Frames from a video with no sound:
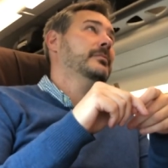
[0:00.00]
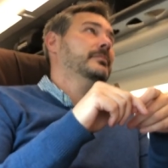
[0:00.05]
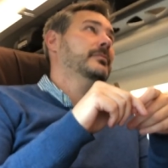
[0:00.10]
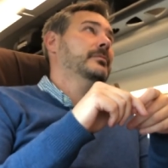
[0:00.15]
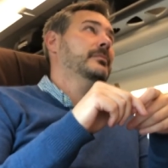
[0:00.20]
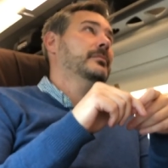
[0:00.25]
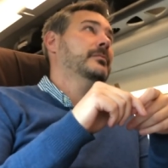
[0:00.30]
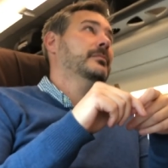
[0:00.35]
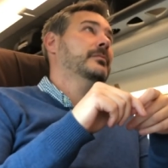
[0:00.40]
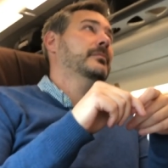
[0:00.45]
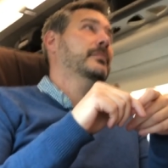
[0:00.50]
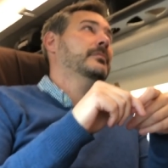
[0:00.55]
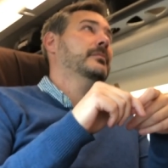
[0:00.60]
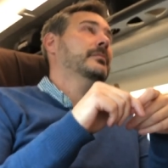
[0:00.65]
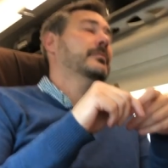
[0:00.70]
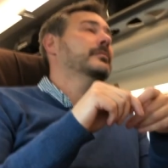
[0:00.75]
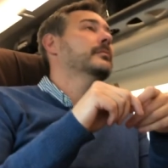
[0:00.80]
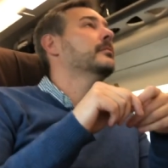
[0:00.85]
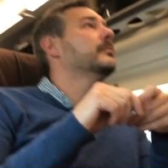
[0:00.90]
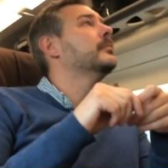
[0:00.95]
train because it
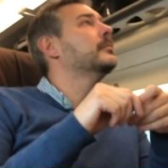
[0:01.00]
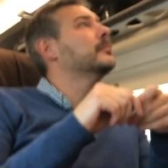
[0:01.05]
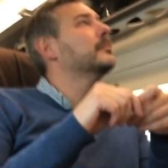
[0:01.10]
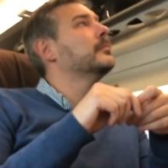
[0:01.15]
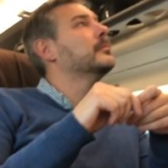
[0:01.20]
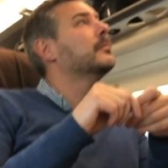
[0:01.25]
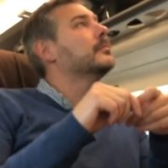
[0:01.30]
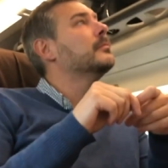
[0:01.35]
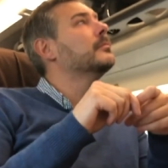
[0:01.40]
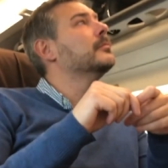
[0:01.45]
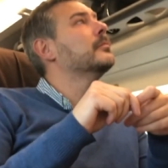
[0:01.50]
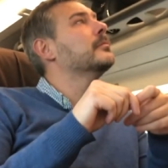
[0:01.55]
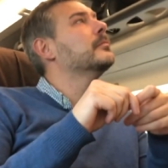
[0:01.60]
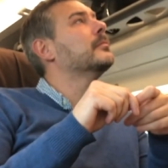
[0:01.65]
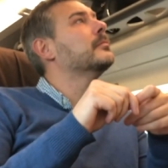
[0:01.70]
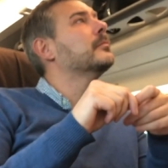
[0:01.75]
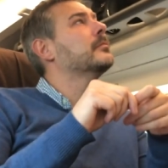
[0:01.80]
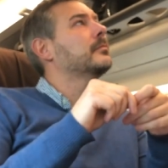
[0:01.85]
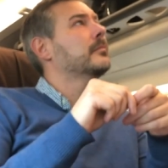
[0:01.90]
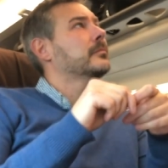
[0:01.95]
is a different
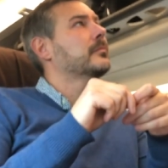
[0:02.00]
train.